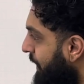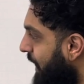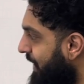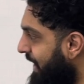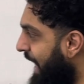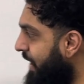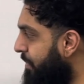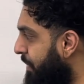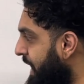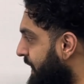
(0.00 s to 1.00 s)
such
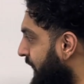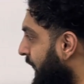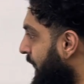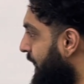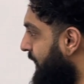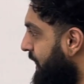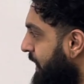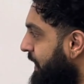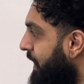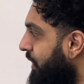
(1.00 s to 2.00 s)
that BC is a
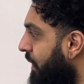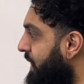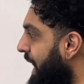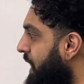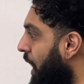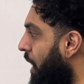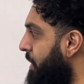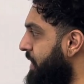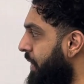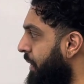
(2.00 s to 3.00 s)
distance of 10
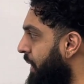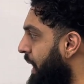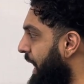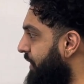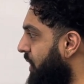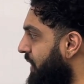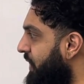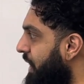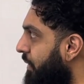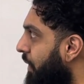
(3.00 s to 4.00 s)
kilometers, as you can
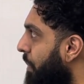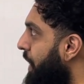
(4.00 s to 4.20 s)
see from